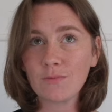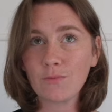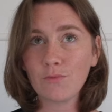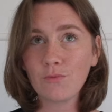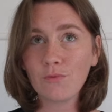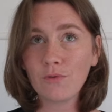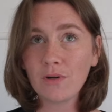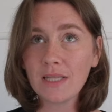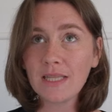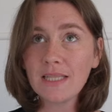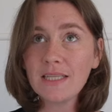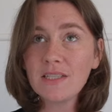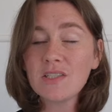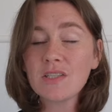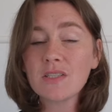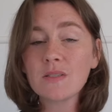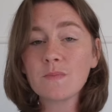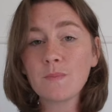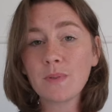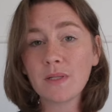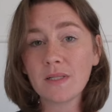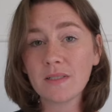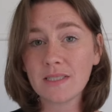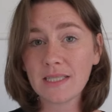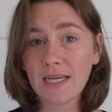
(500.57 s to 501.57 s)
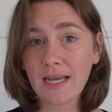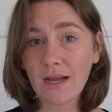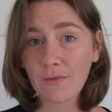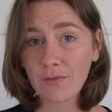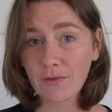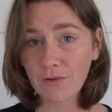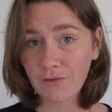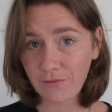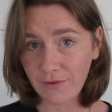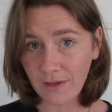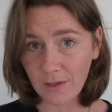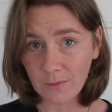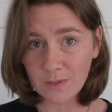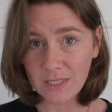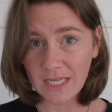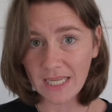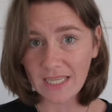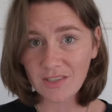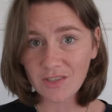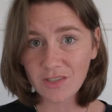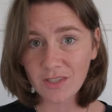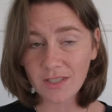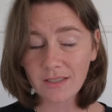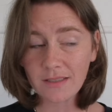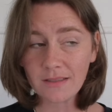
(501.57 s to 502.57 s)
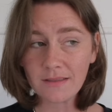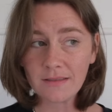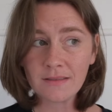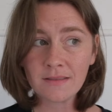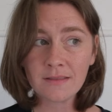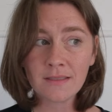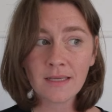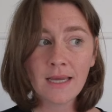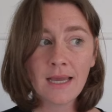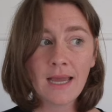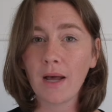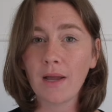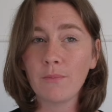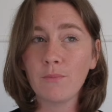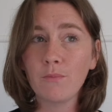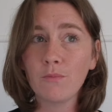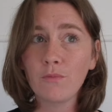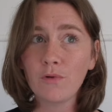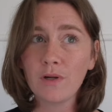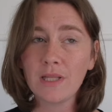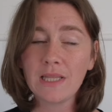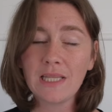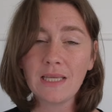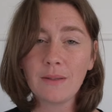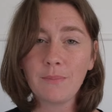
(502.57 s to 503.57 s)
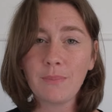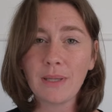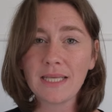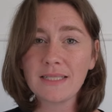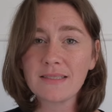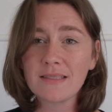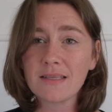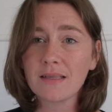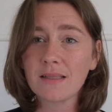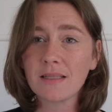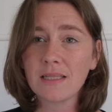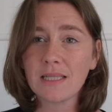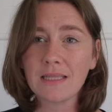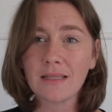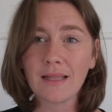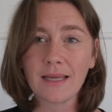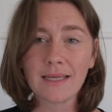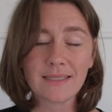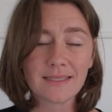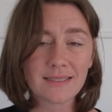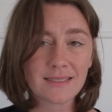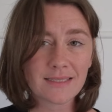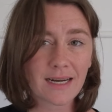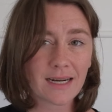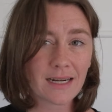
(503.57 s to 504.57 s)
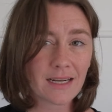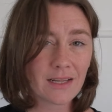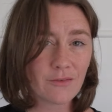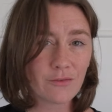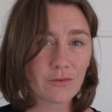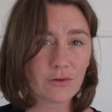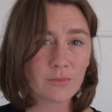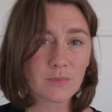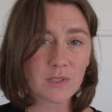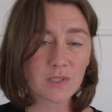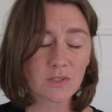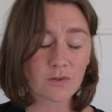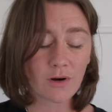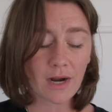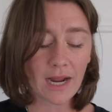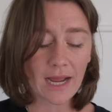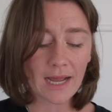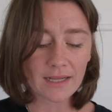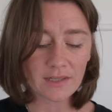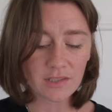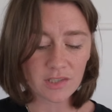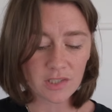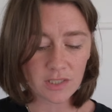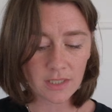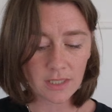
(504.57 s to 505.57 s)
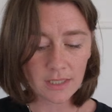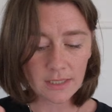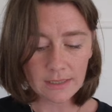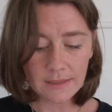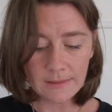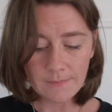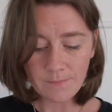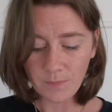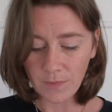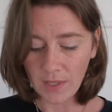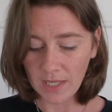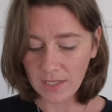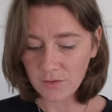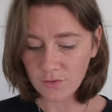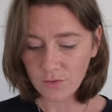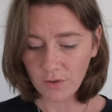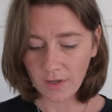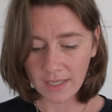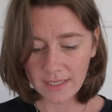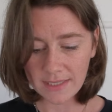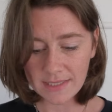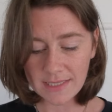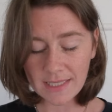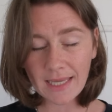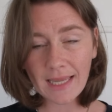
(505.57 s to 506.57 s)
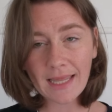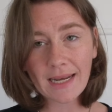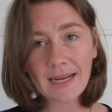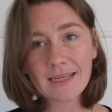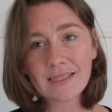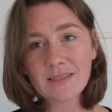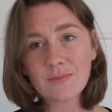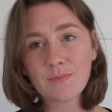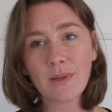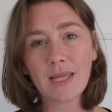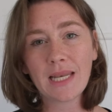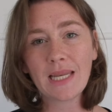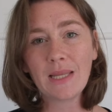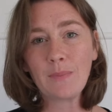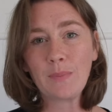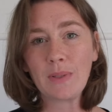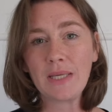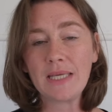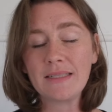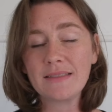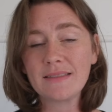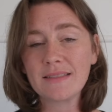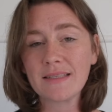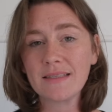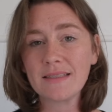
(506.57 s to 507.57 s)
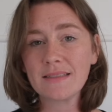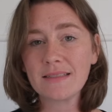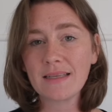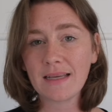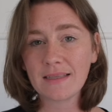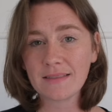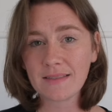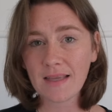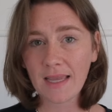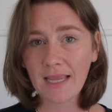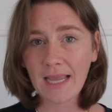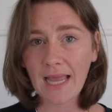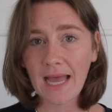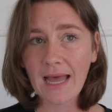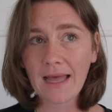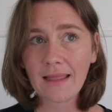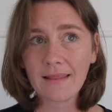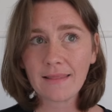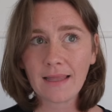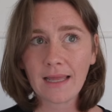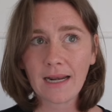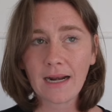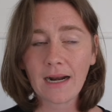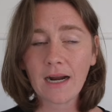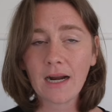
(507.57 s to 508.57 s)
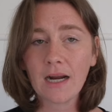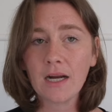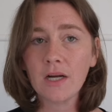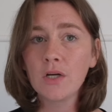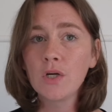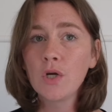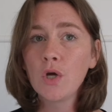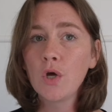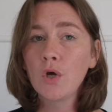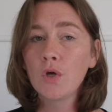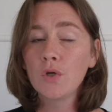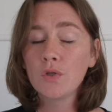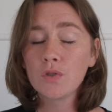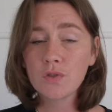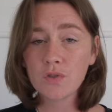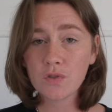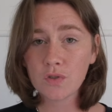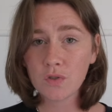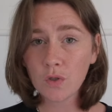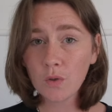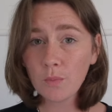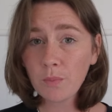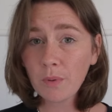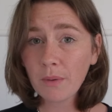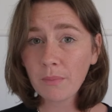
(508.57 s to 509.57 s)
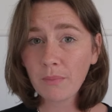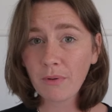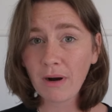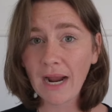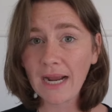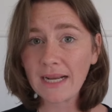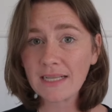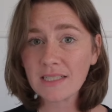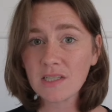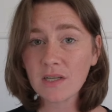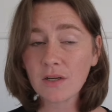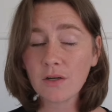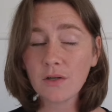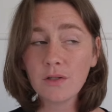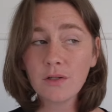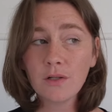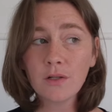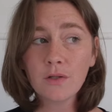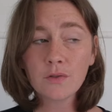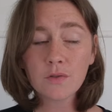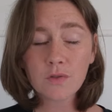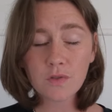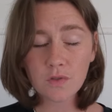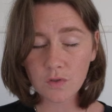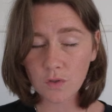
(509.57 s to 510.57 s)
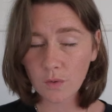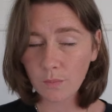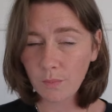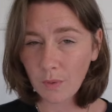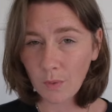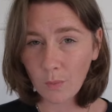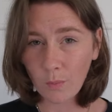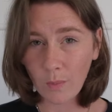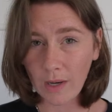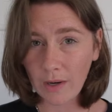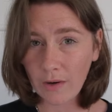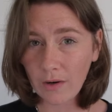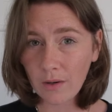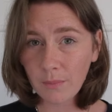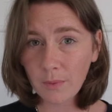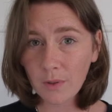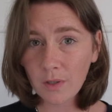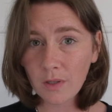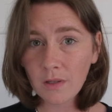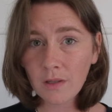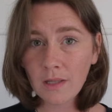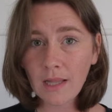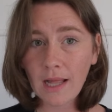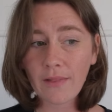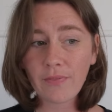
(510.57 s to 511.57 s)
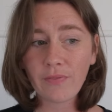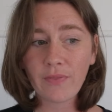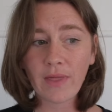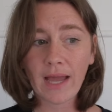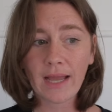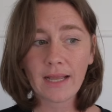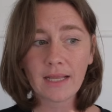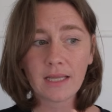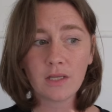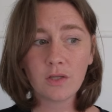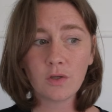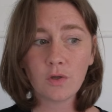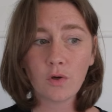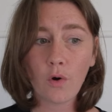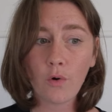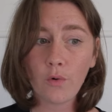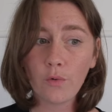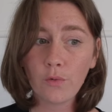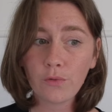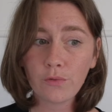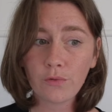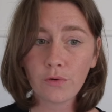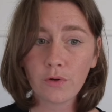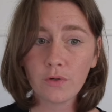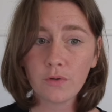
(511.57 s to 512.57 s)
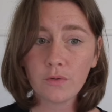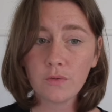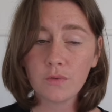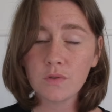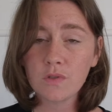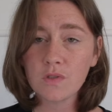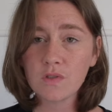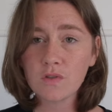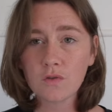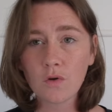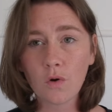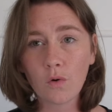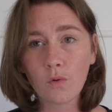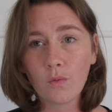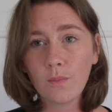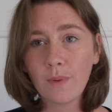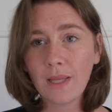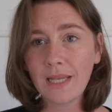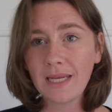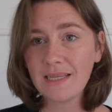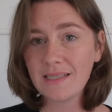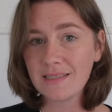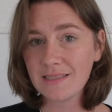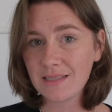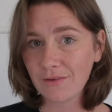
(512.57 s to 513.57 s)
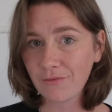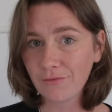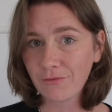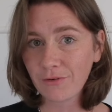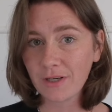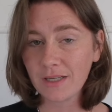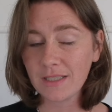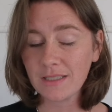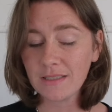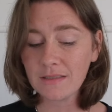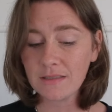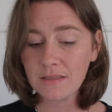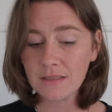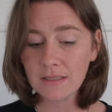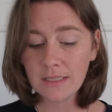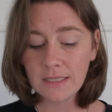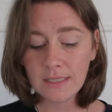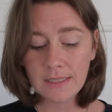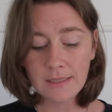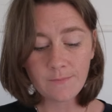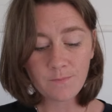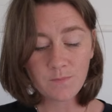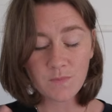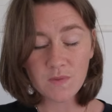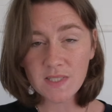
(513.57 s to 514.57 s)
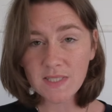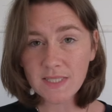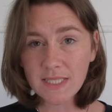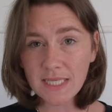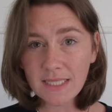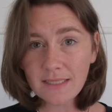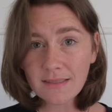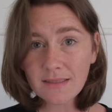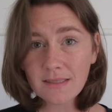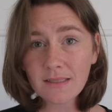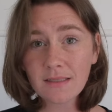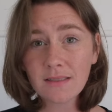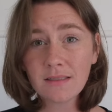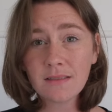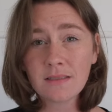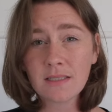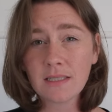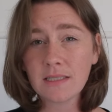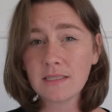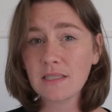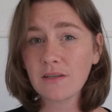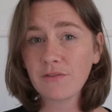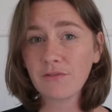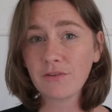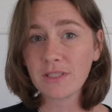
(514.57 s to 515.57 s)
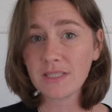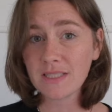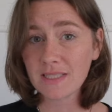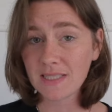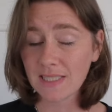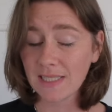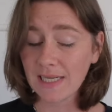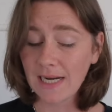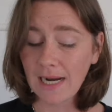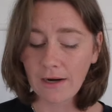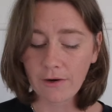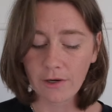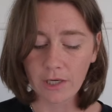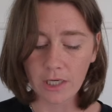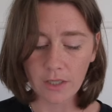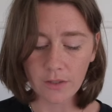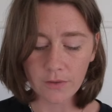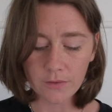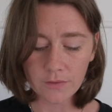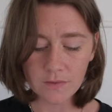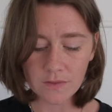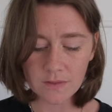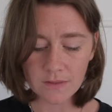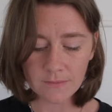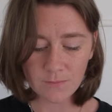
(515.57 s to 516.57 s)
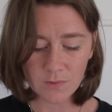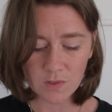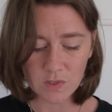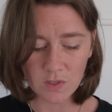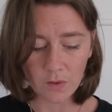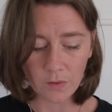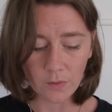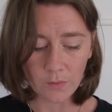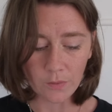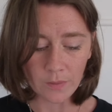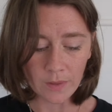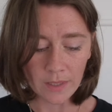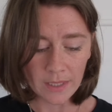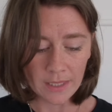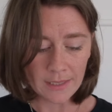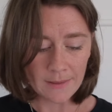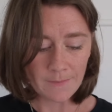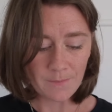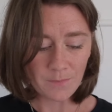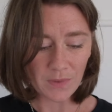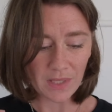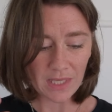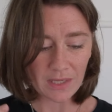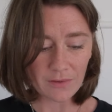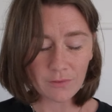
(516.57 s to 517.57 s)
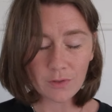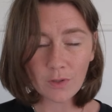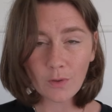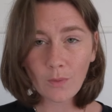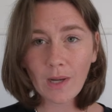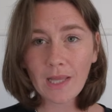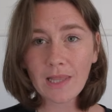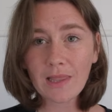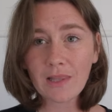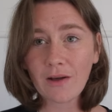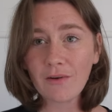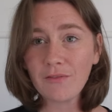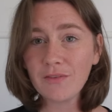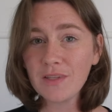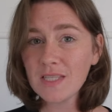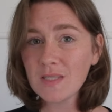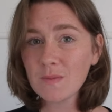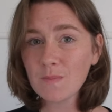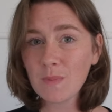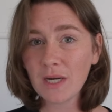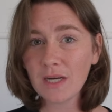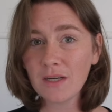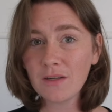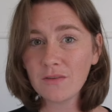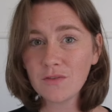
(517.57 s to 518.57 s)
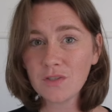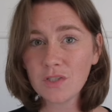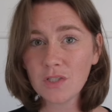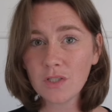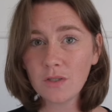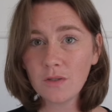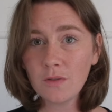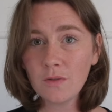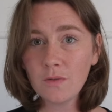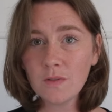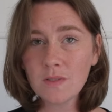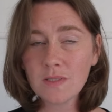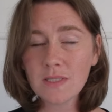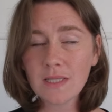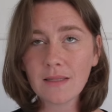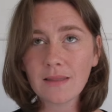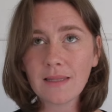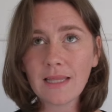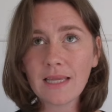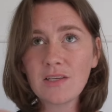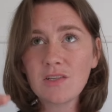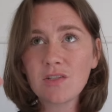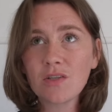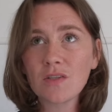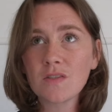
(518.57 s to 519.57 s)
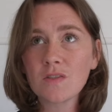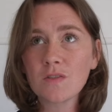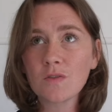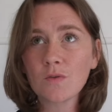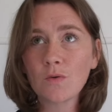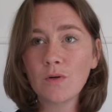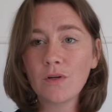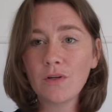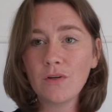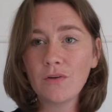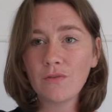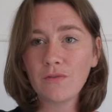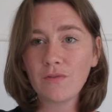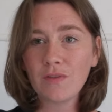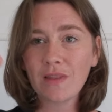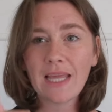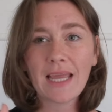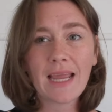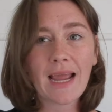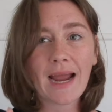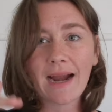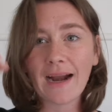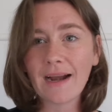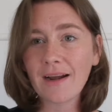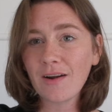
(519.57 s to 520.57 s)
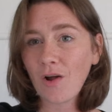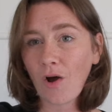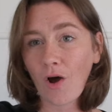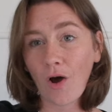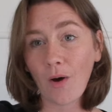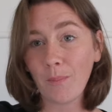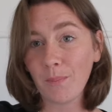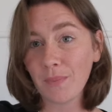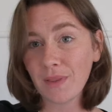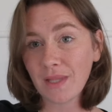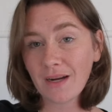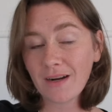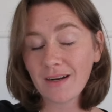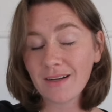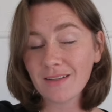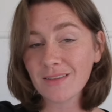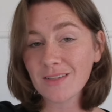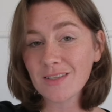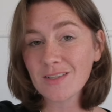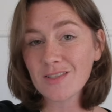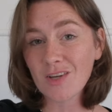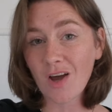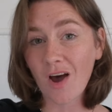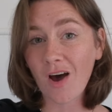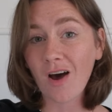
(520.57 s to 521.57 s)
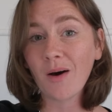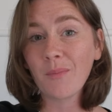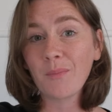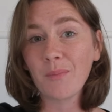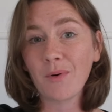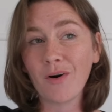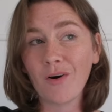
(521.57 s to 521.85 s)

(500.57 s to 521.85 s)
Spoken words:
really just building out the foundations. I'm really basically like starting from scratch and trying to get as many pieces as I can that are super practical, super wearable, and that can go through so many different seasons and different scenarios. So even though I love this pair of shoes, they aren't up there at the top